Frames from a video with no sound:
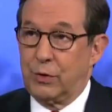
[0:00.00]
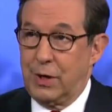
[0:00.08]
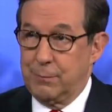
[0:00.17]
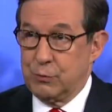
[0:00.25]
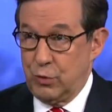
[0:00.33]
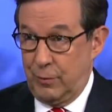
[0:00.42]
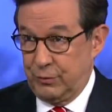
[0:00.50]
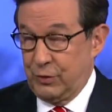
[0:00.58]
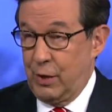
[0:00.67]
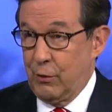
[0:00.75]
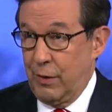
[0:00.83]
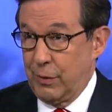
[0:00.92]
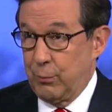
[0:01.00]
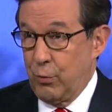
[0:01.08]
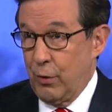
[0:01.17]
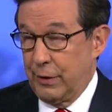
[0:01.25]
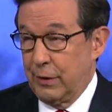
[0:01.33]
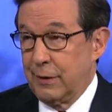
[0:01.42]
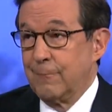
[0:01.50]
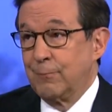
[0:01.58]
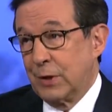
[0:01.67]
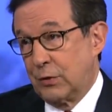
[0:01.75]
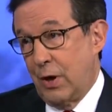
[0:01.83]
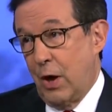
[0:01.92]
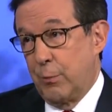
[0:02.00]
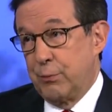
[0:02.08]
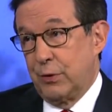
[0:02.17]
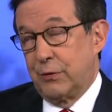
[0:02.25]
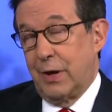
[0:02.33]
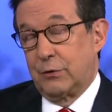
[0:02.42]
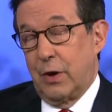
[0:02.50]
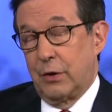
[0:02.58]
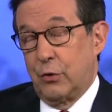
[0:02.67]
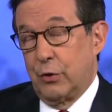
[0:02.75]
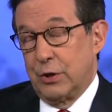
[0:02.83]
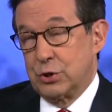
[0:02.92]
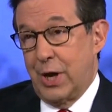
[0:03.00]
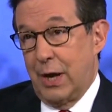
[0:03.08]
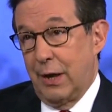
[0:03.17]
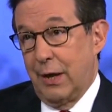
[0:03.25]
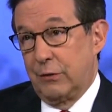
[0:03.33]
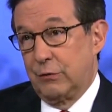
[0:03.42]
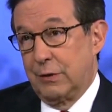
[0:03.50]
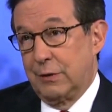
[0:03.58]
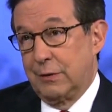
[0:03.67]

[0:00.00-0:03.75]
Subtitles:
keep troops there on the border to help protect our Kurdish allies?